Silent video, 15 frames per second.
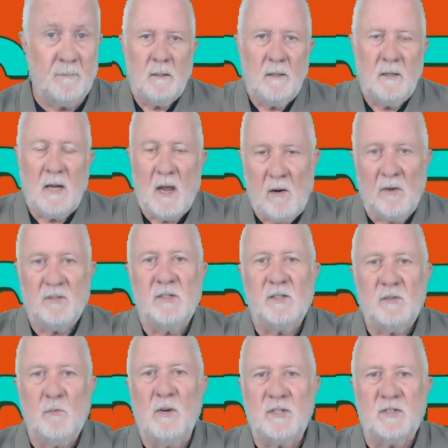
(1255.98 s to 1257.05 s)
Now, I just
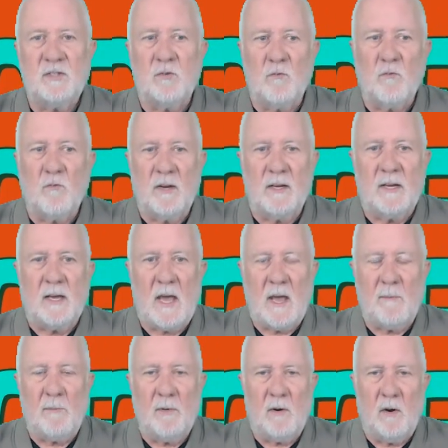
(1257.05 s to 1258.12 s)
wish to recap
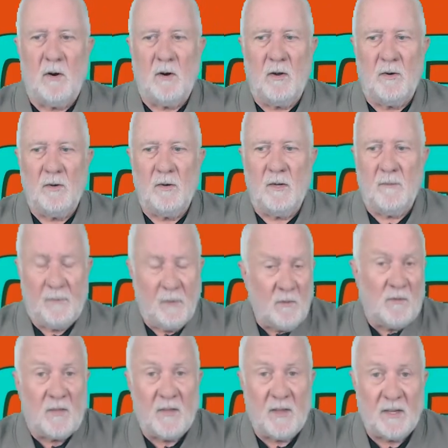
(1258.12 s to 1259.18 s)
on a few of
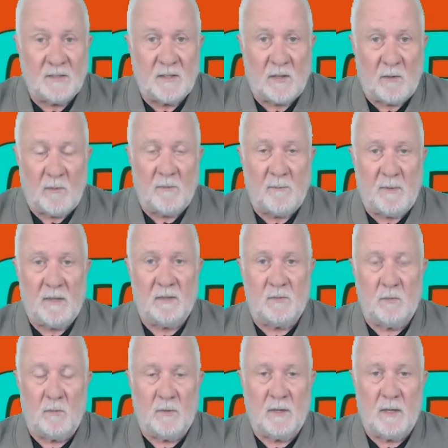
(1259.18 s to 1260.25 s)
the things that we've been
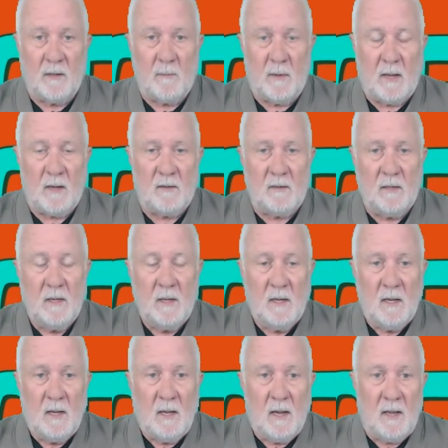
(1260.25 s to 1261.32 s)
talking about,
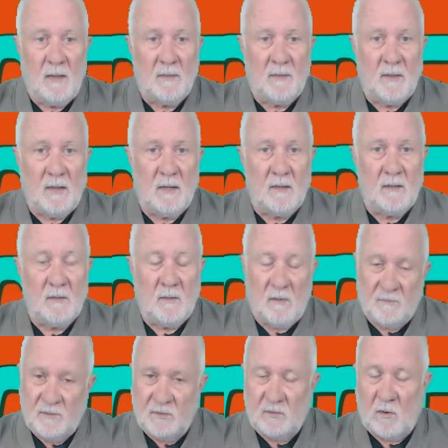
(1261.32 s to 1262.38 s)
and then I've
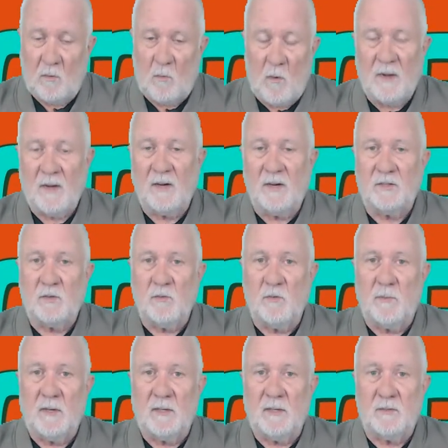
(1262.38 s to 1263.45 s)
just got one additional
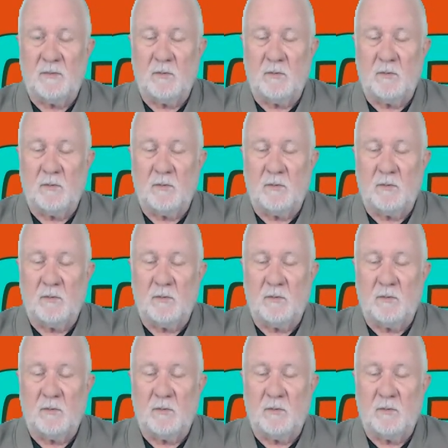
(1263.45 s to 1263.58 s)
bit to